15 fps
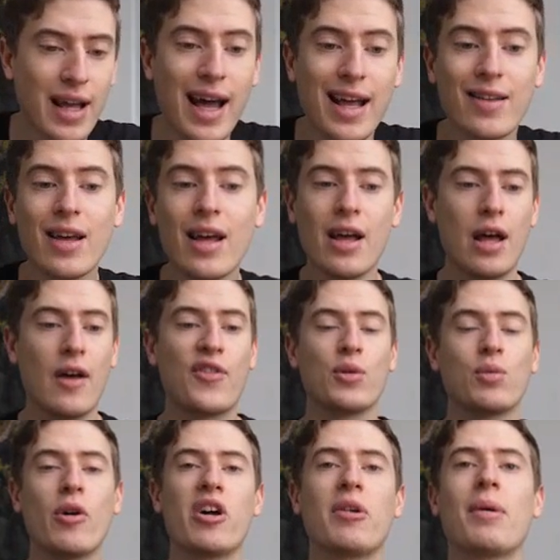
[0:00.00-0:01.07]
And if
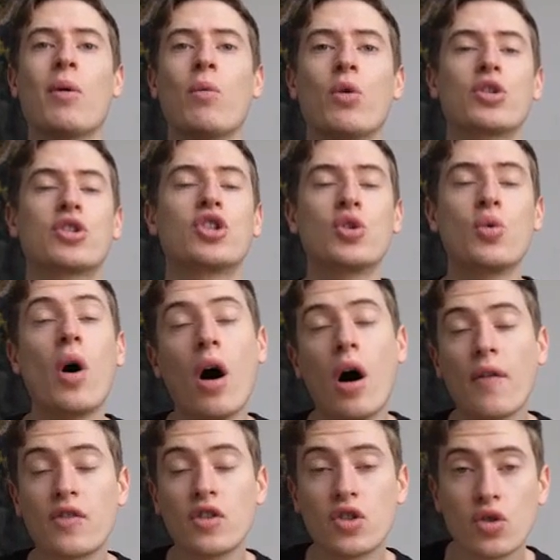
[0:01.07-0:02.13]
you're worried about what to do
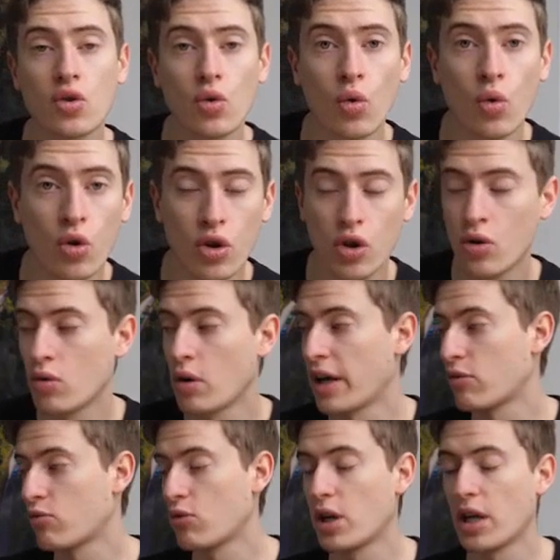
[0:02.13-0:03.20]
after school, you don't
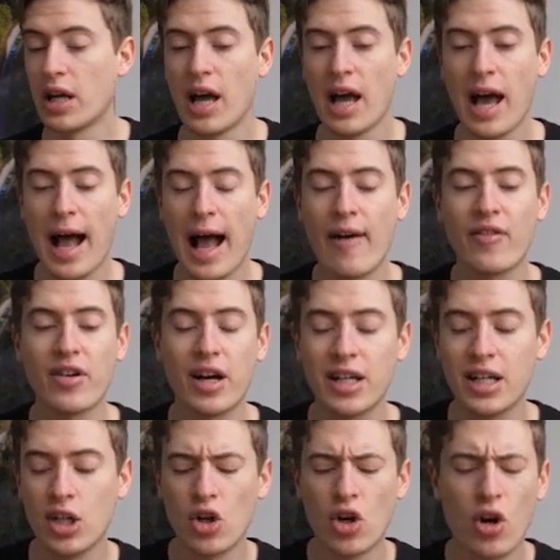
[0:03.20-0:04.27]
really have an
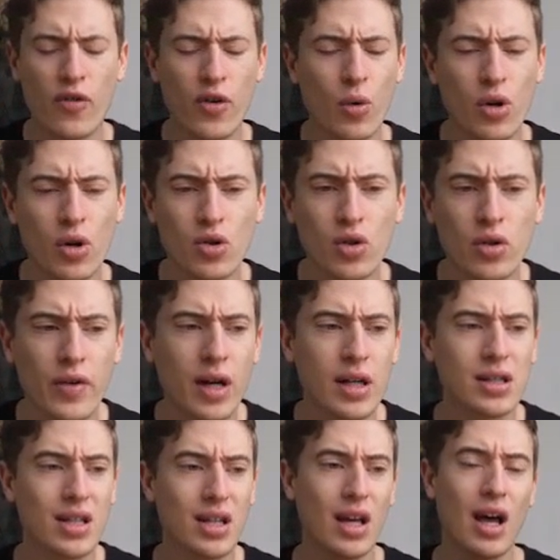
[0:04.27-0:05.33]
idea, you don't know if you want to go to
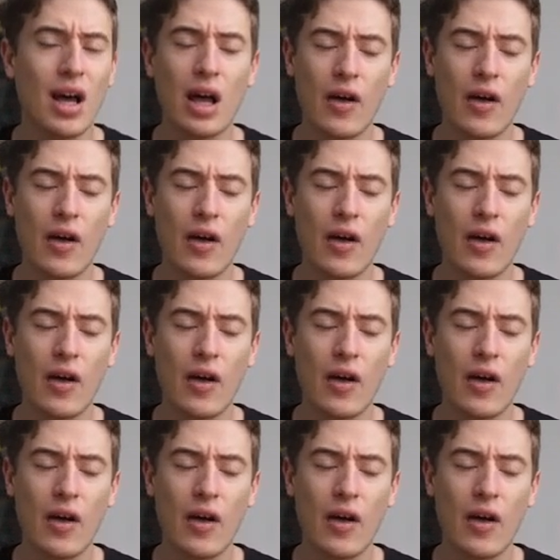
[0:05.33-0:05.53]
university,